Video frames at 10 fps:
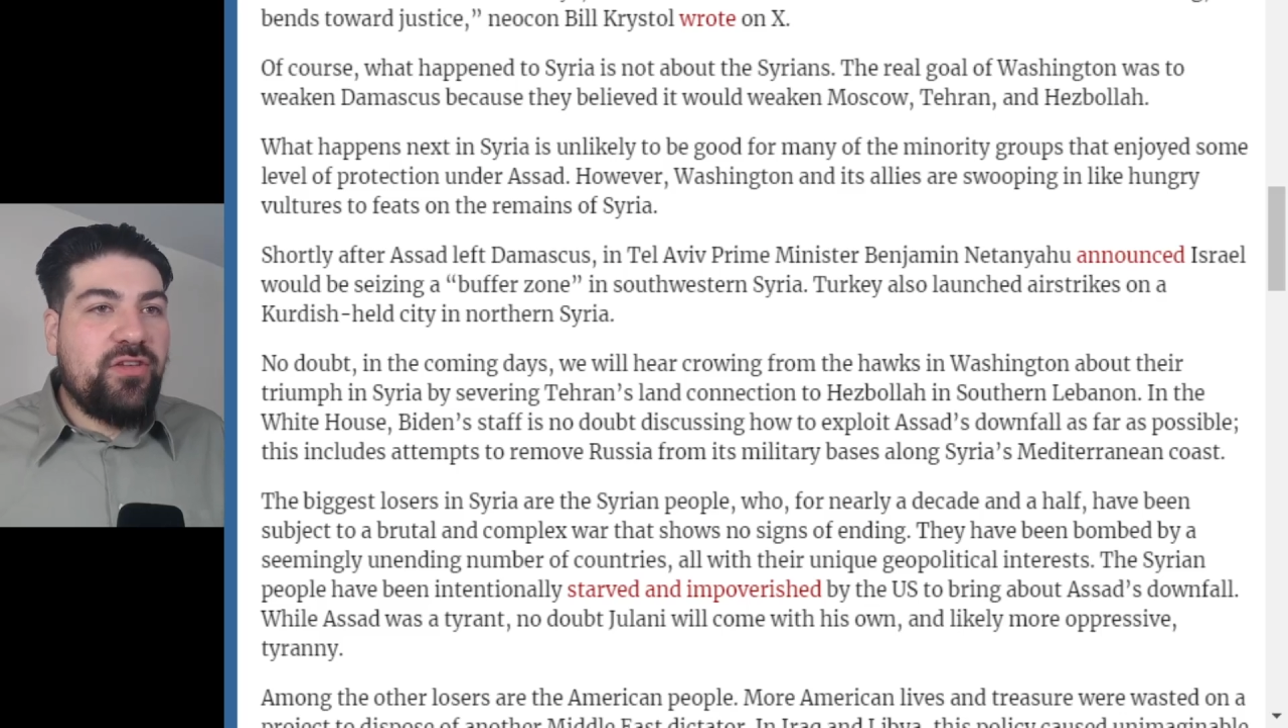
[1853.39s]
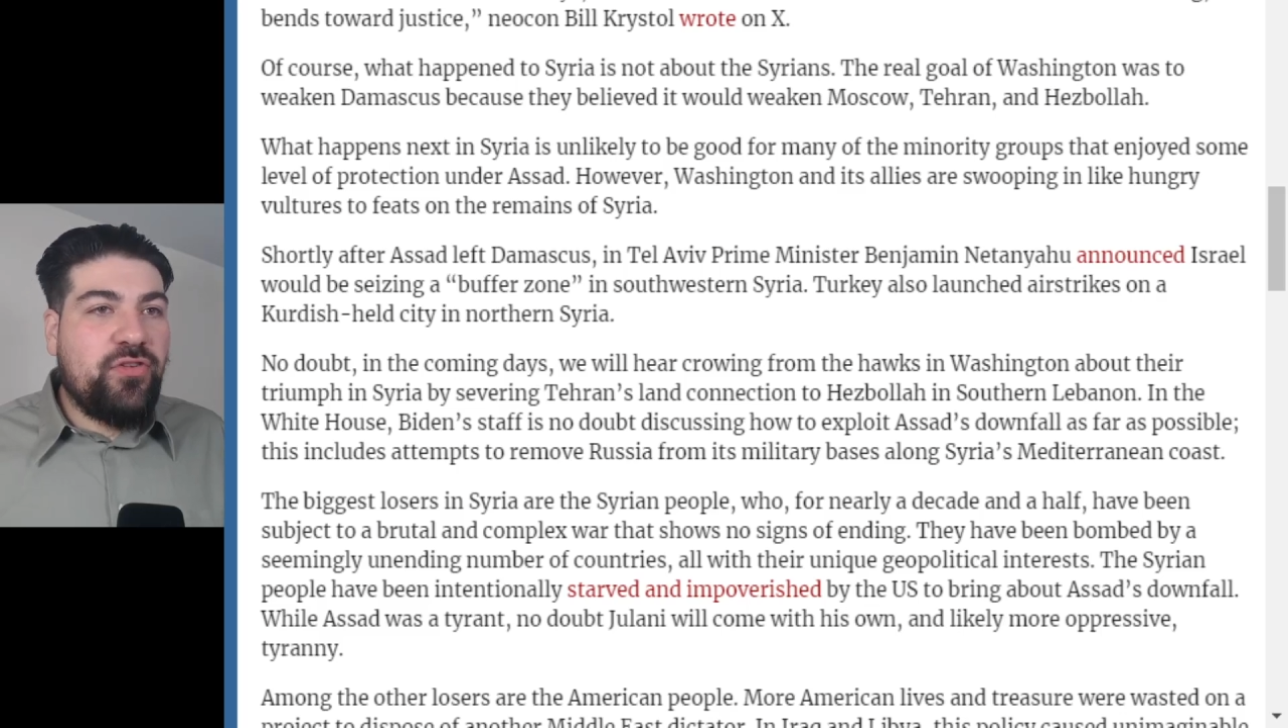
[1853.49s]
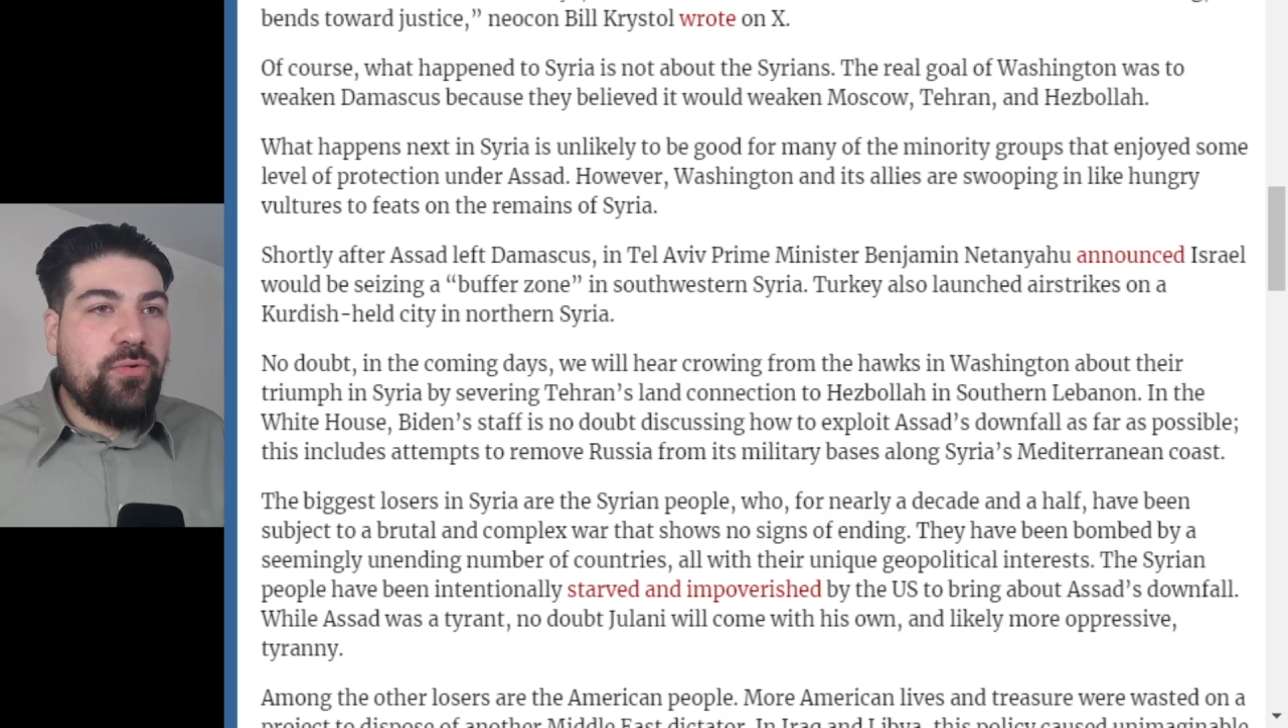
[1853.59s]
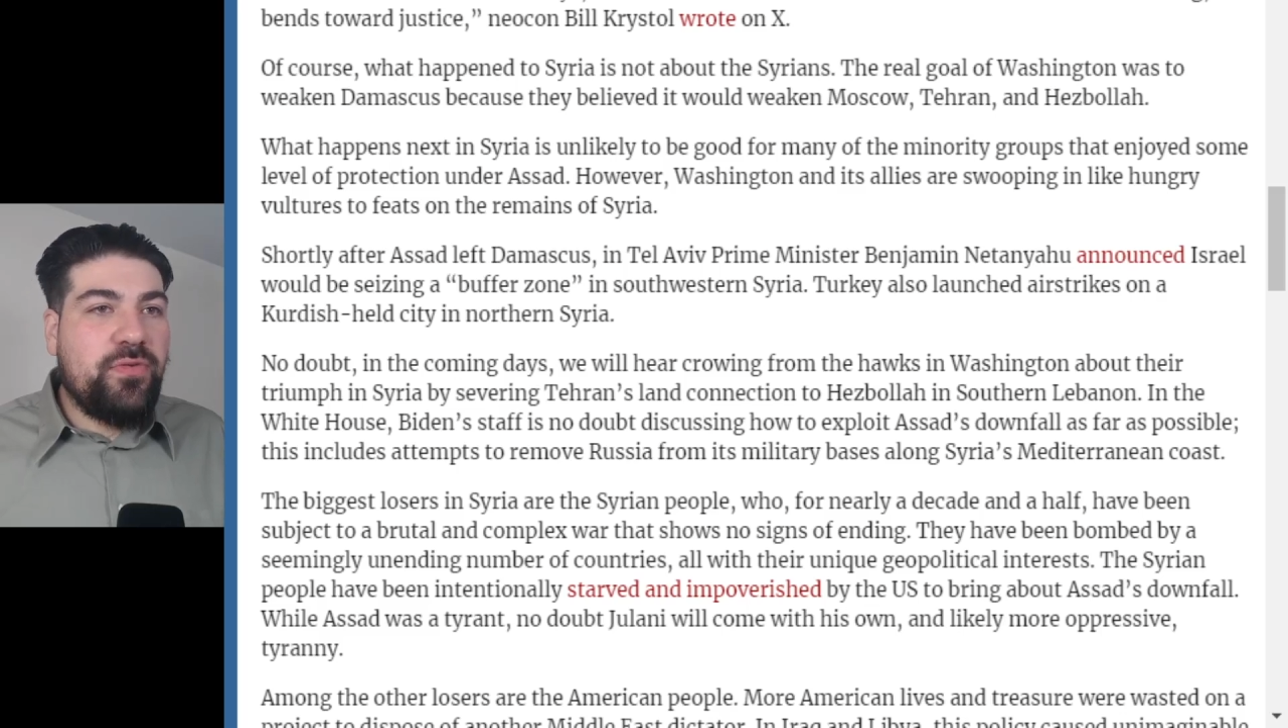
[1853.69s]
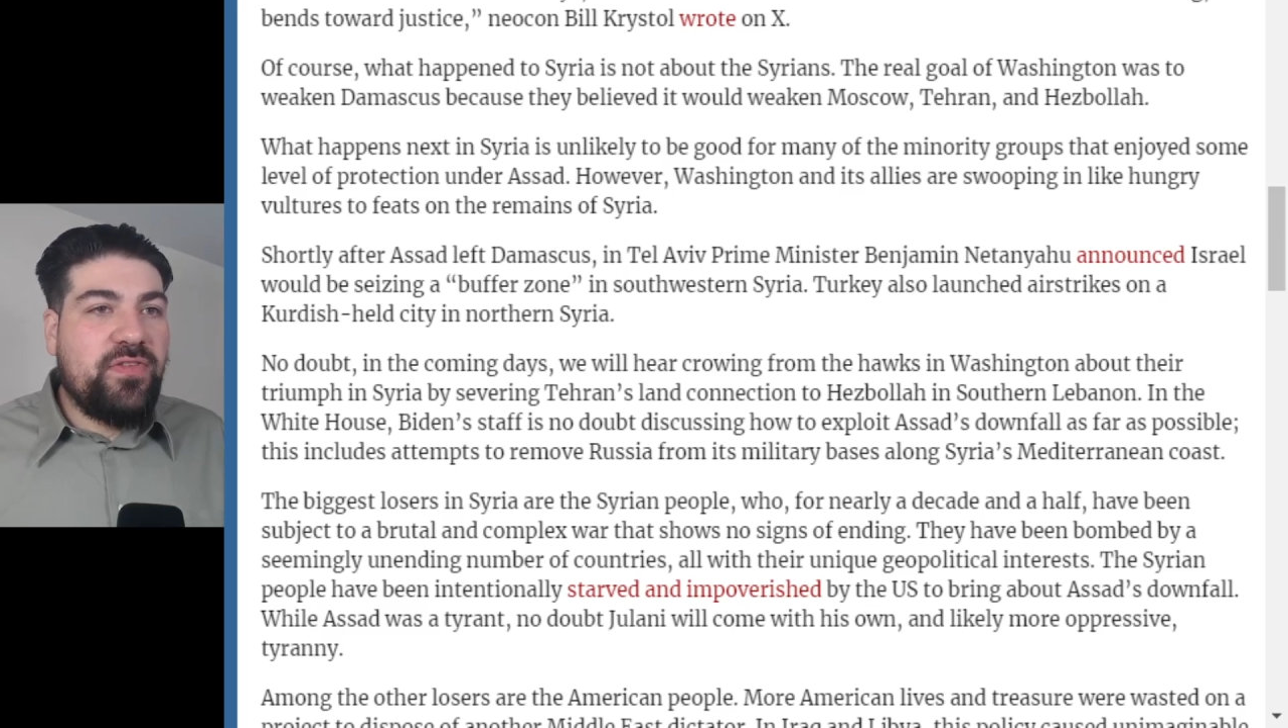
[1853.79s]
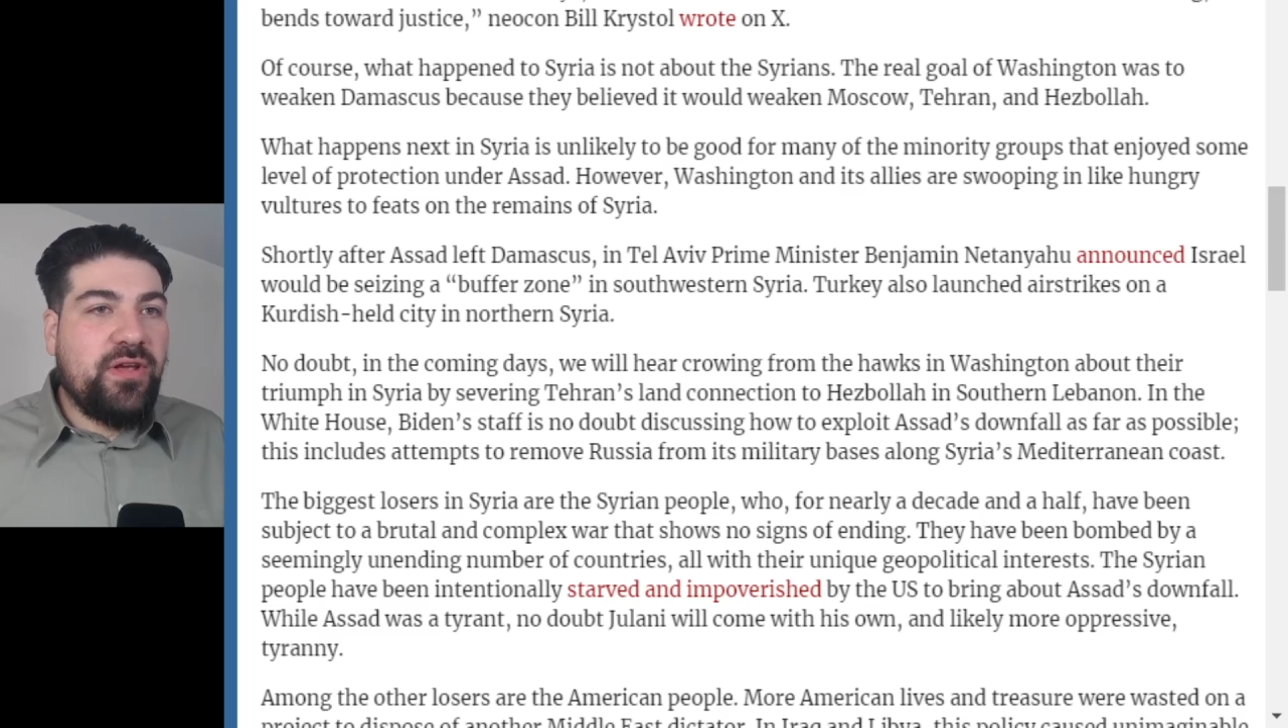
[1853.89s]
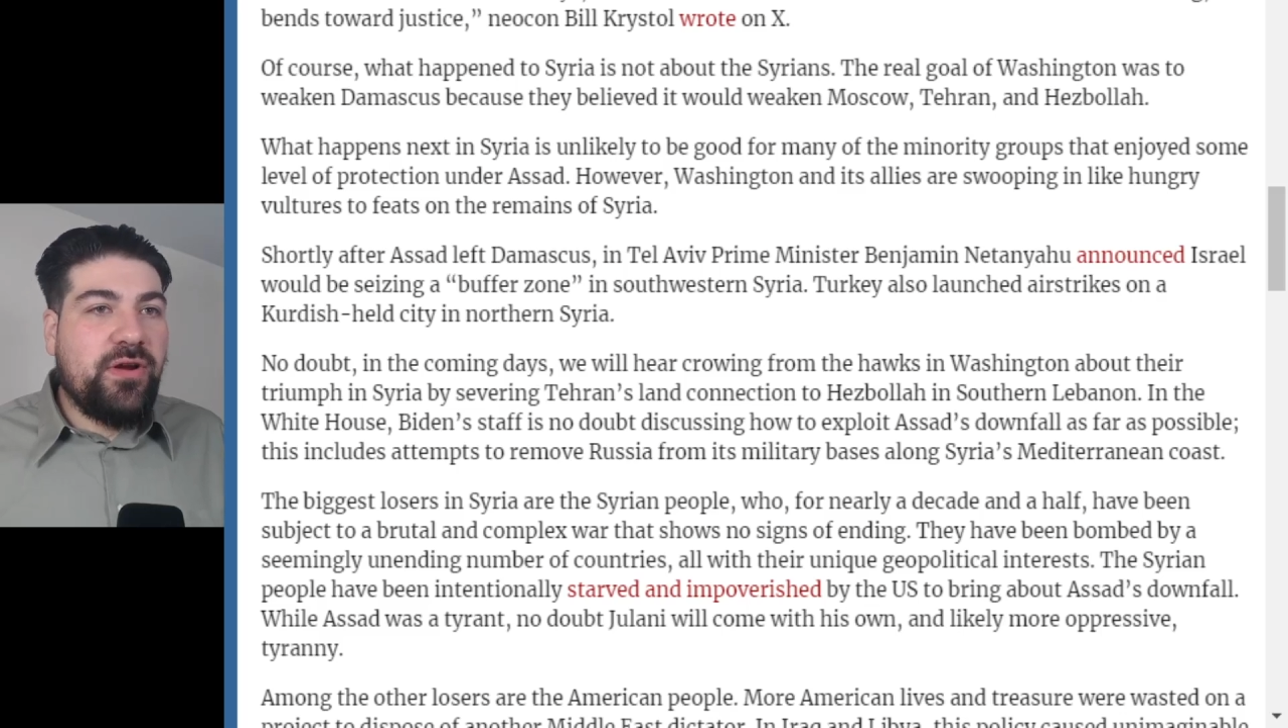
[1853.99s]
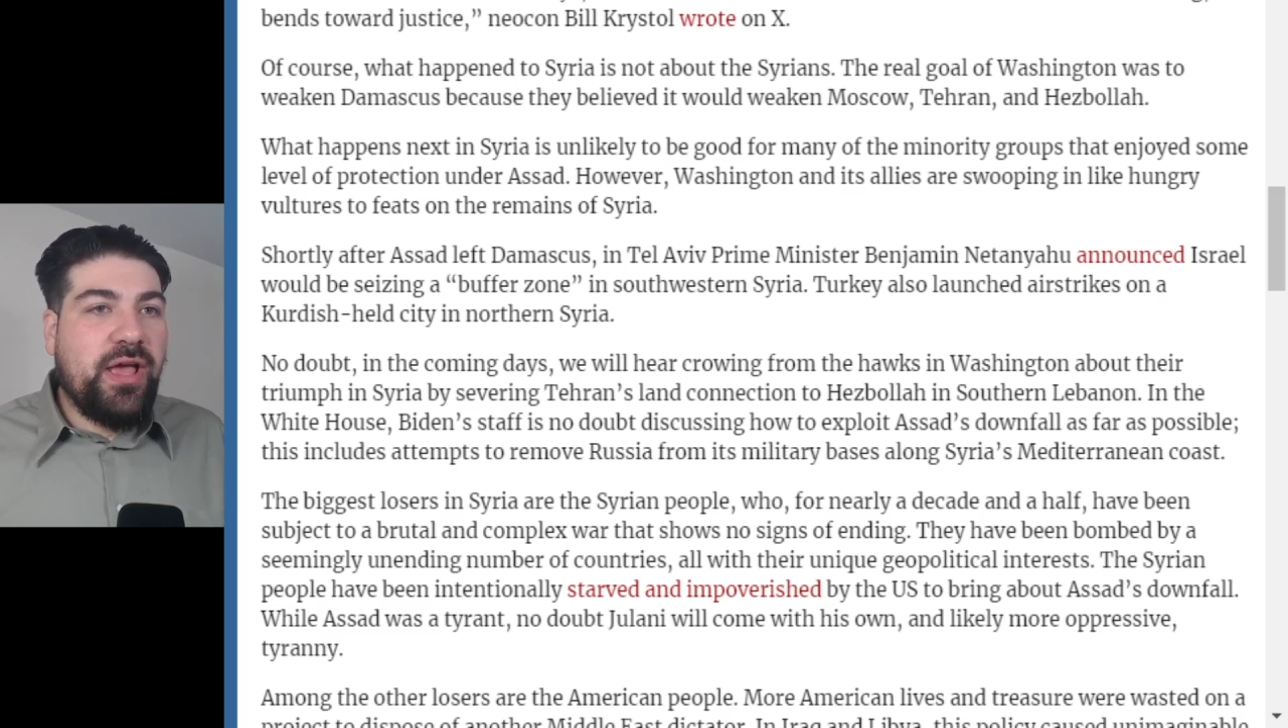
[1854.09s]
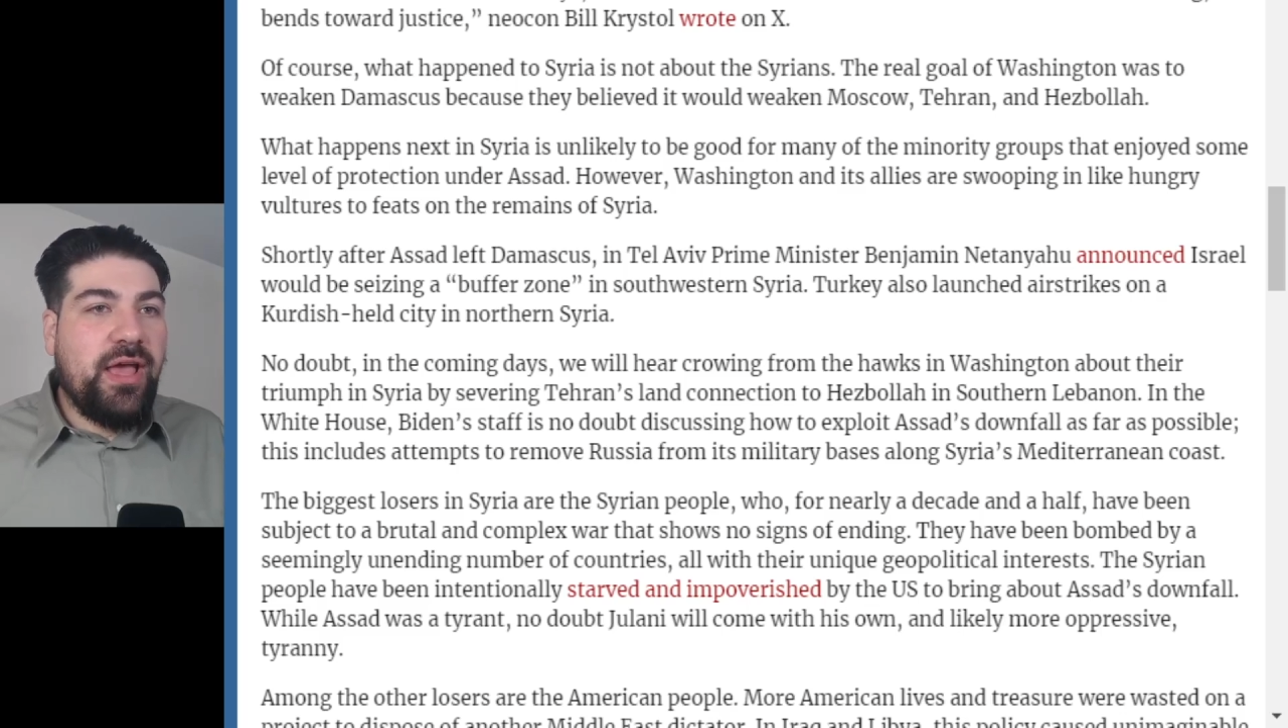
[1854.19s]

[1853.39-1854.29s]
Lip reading: to Syria